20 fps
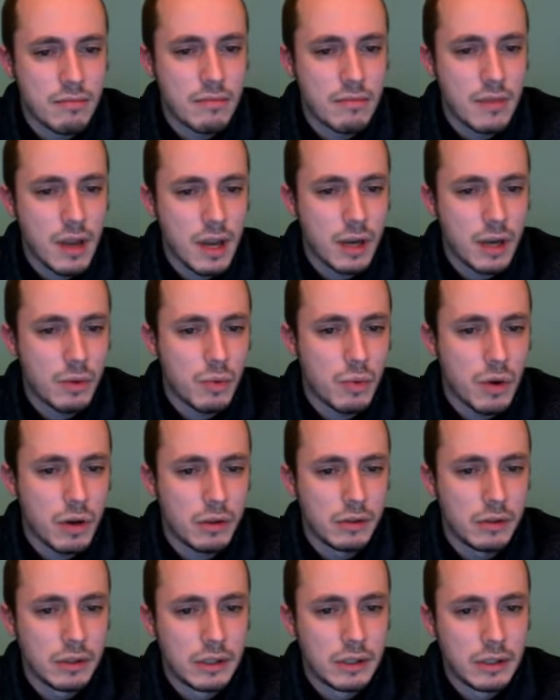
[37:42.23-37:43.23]
And
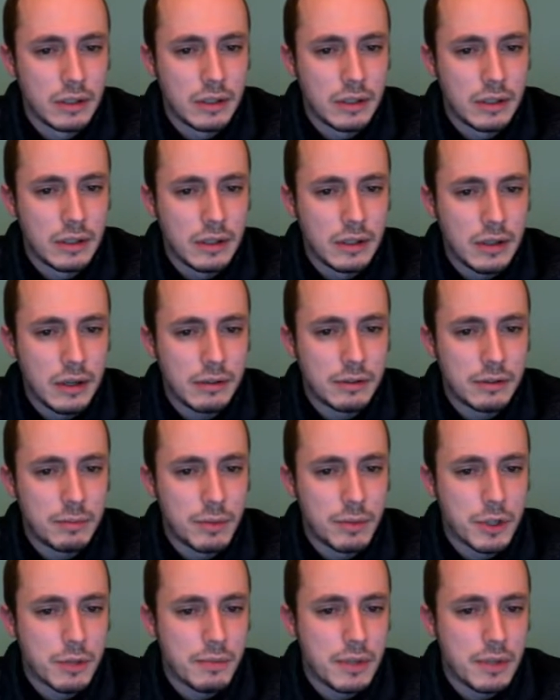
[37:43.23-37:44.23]
well, after
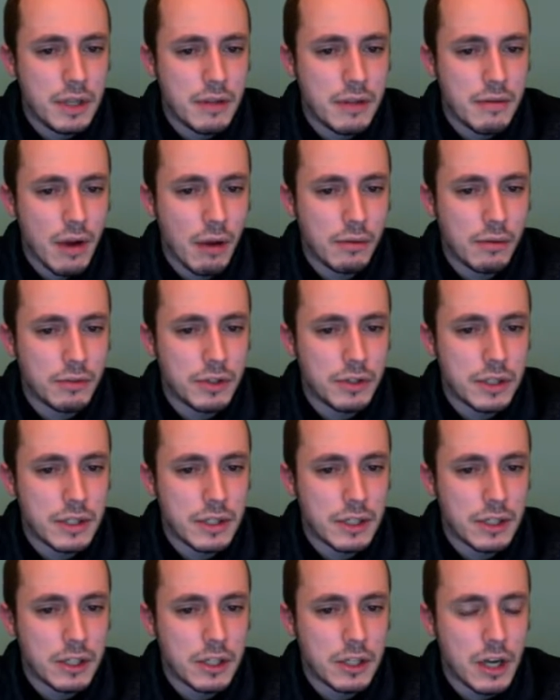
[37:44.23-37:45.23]
bishop d3, I will just
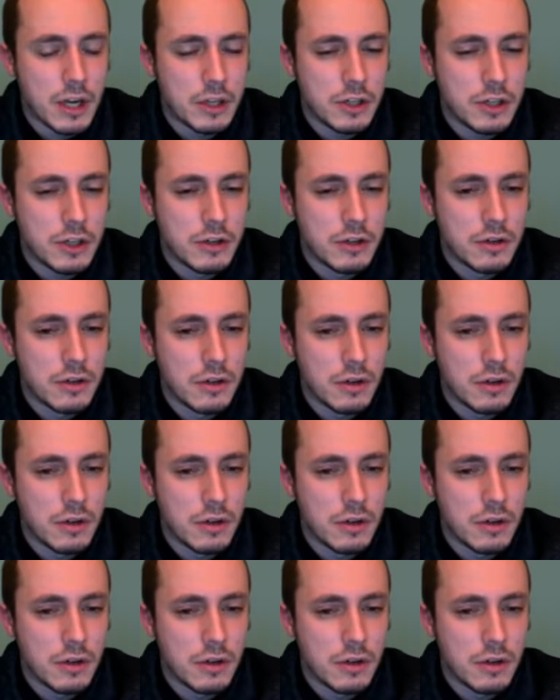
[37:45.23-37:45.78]
exchange